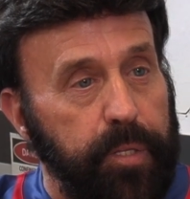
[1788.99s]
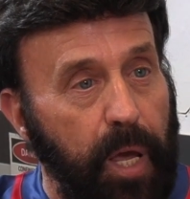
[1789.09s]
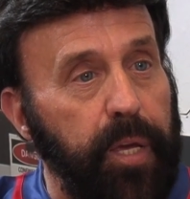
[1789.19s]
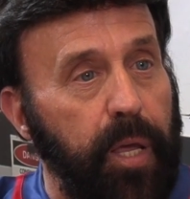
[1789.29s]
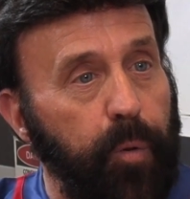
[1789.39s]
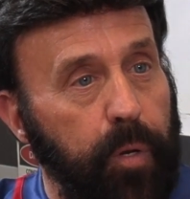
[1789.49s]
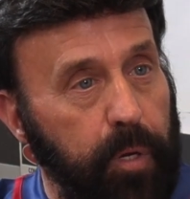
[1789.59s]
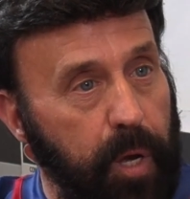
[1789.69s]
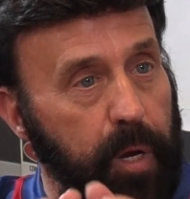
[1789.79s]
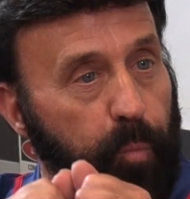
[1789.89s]

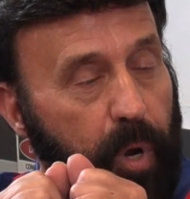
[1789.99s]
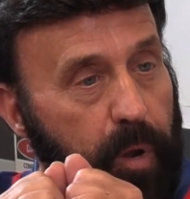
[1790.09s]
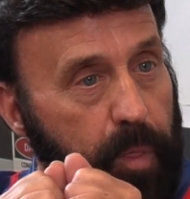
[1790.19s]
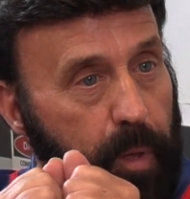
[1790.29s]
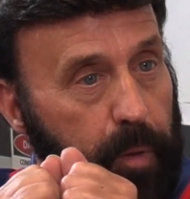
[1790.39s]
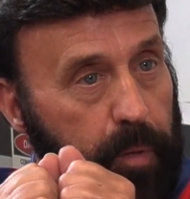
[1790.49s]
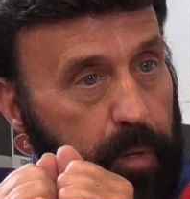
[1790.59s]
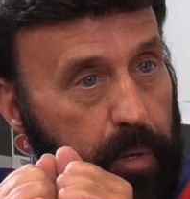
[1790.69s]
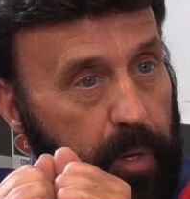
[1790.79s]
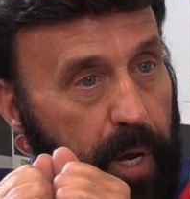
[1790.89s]
getting rid of
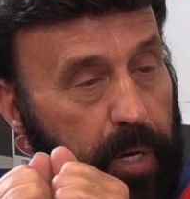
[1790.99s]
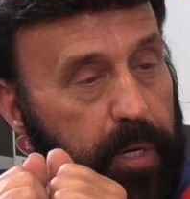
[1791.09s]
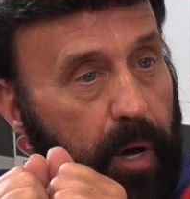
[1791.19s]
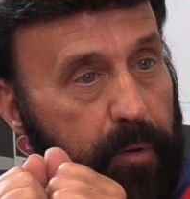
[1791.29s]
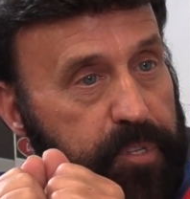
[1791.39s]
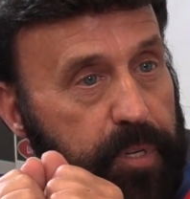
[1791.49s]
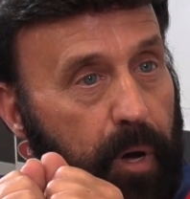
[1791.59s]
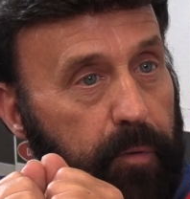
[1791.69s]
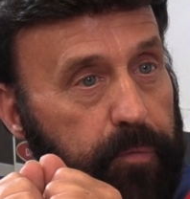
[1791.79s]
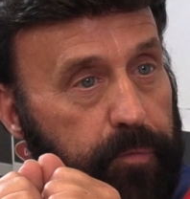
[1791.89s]
the handcuffs
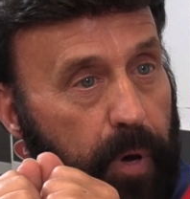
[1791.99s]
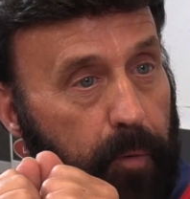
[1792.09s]
of